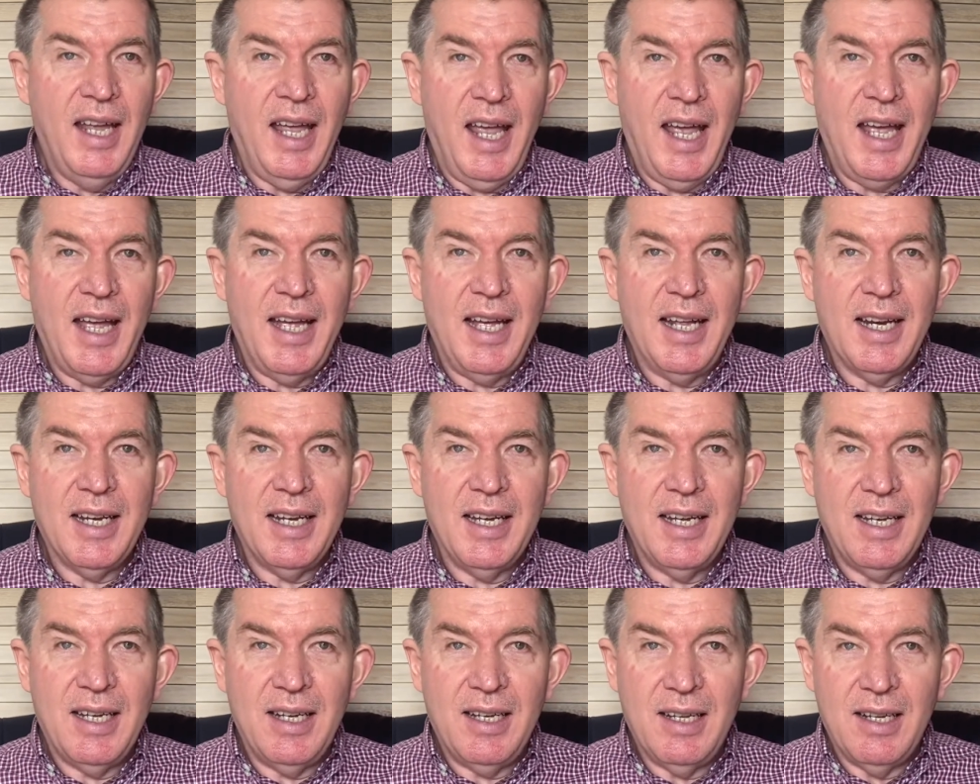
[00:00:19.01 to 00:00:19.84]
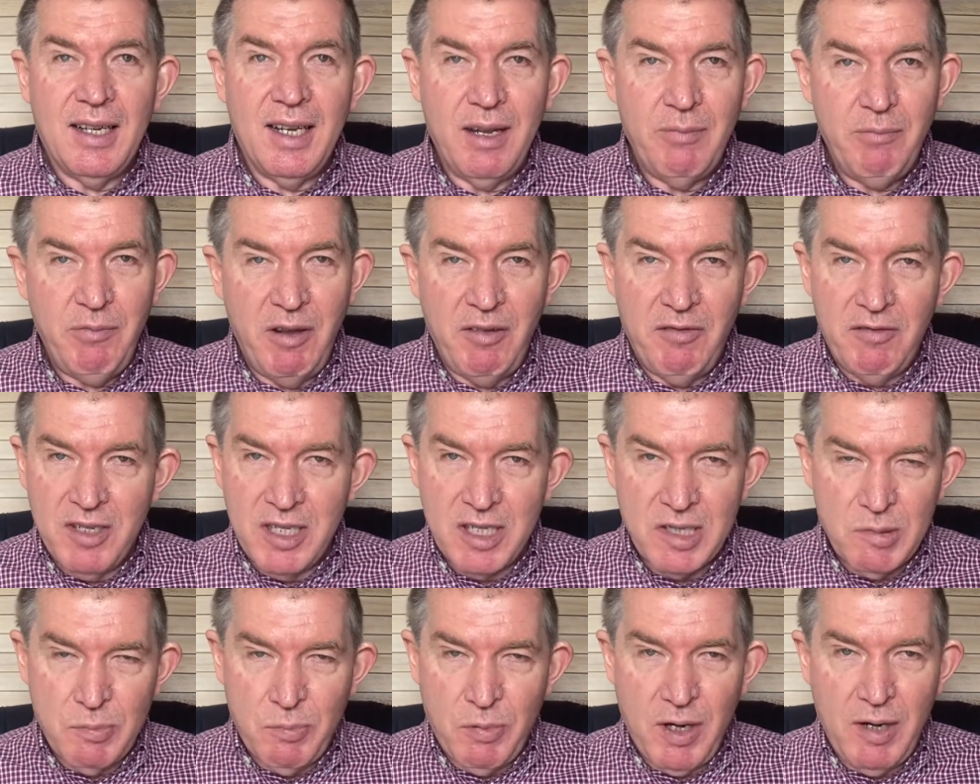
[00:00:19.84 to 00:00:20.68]
And uh, let me
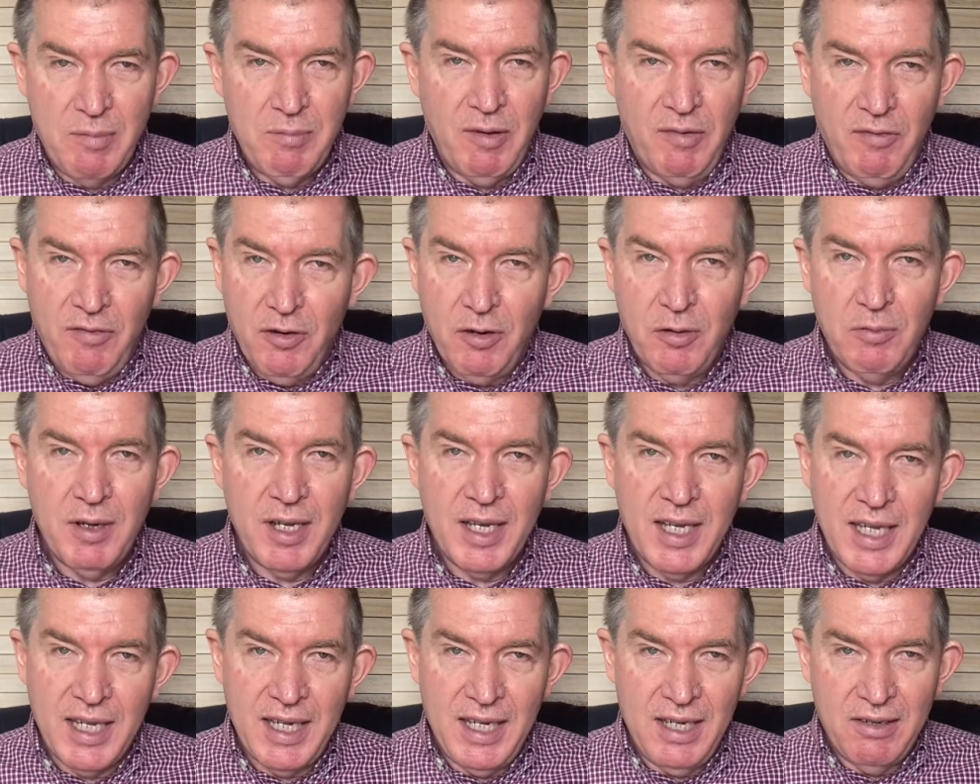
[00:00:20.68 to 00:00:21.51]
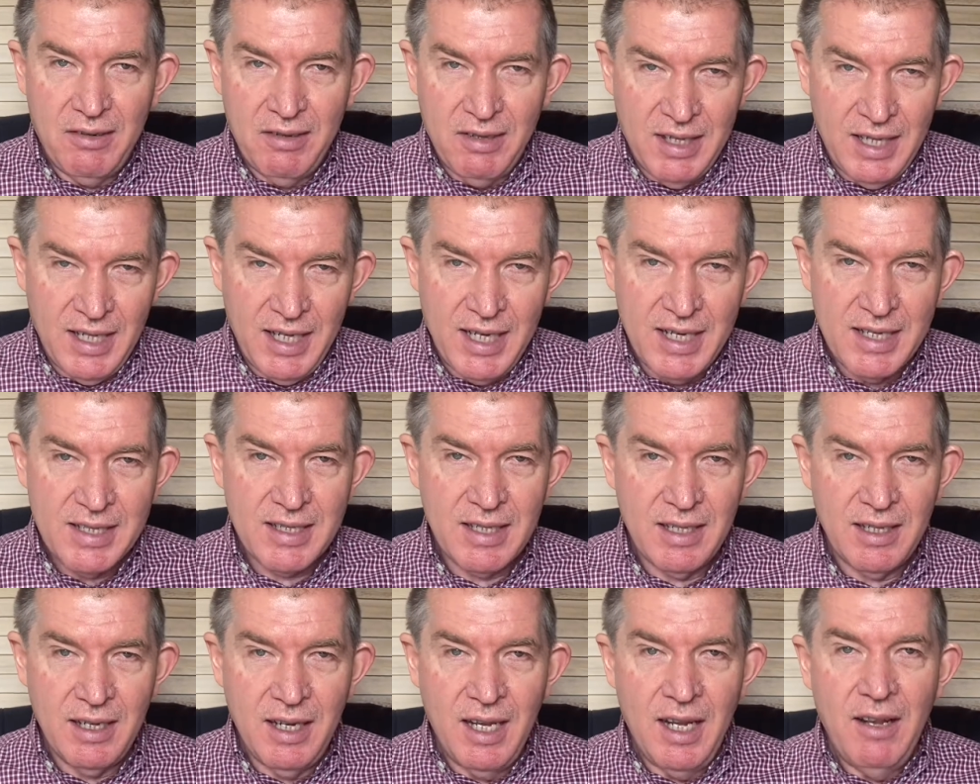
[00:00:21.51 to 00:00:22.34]
just pray before we get into the
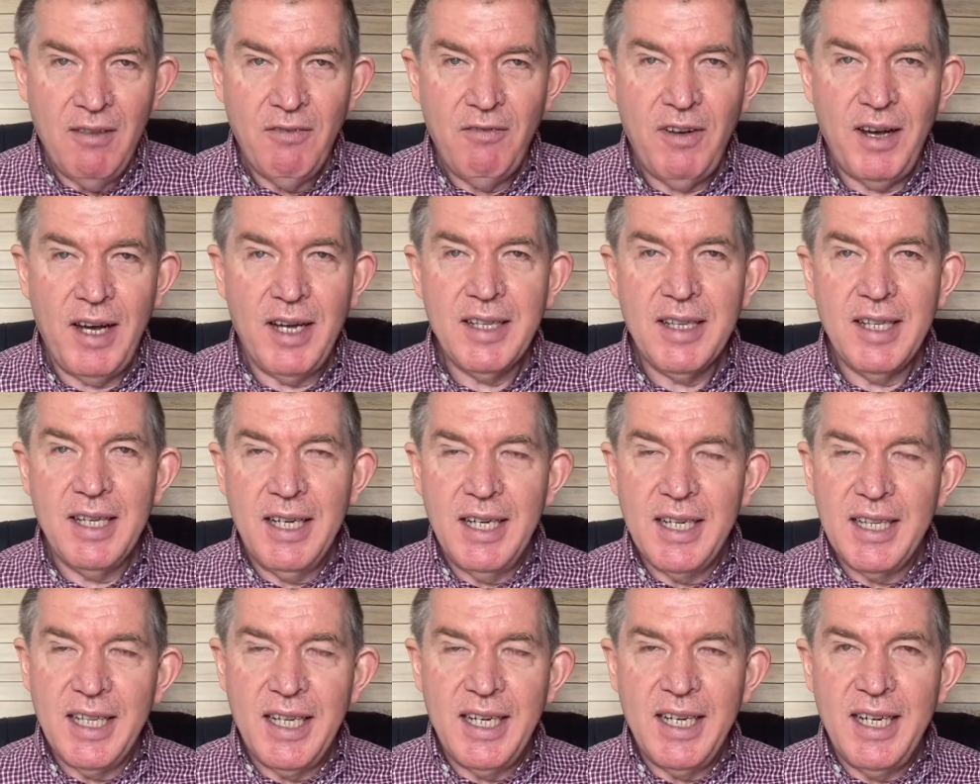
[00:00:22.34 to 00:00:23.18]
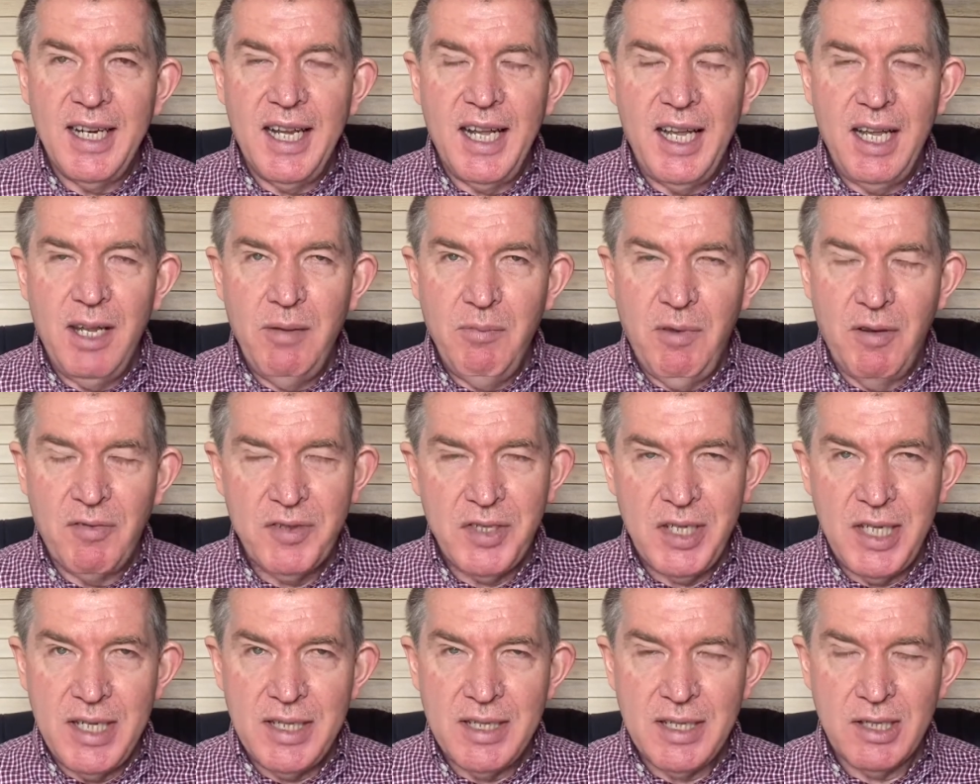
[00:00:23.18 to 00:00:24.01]
lesson. Father, in the name of
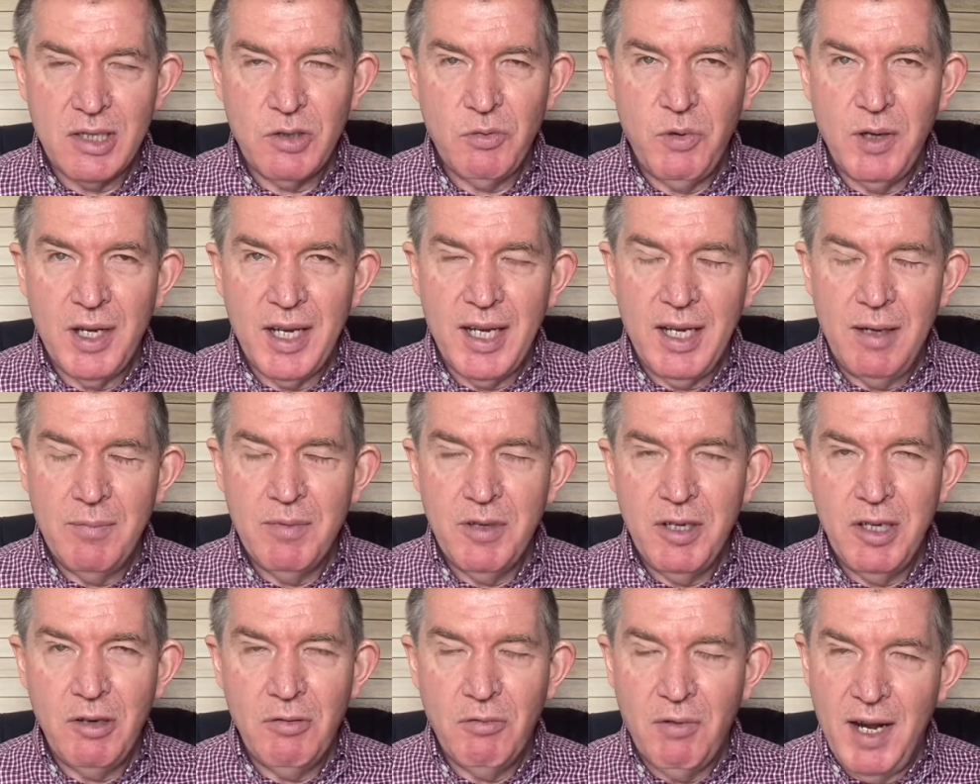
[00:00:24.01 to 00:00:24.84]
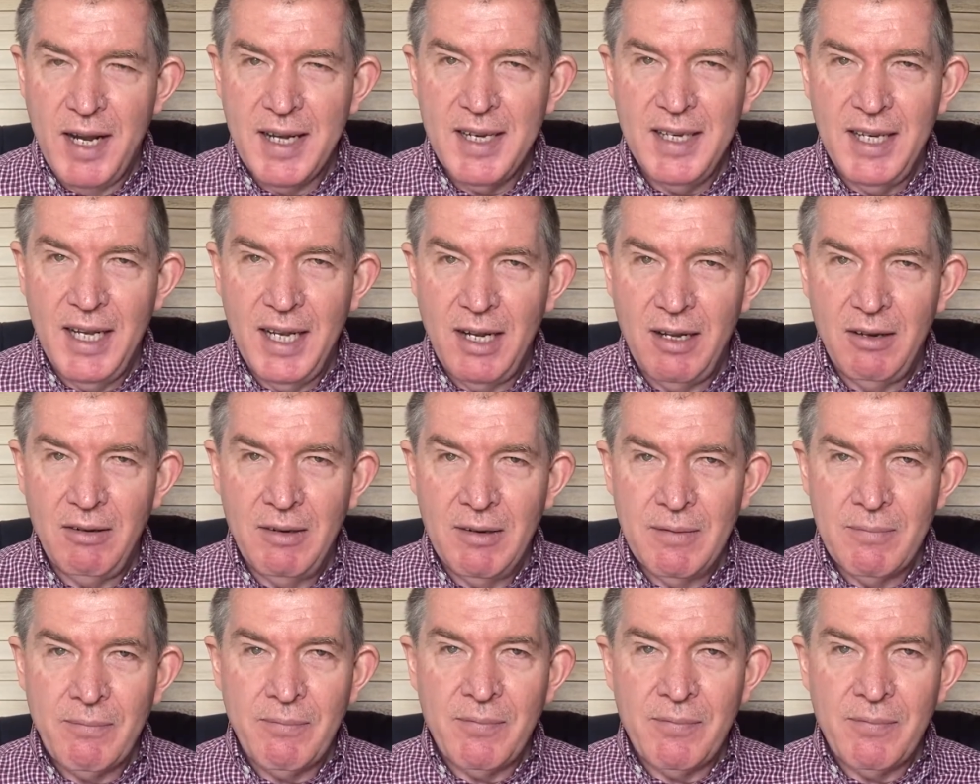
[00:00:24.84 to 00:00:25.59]
Jesus, we come to you right now.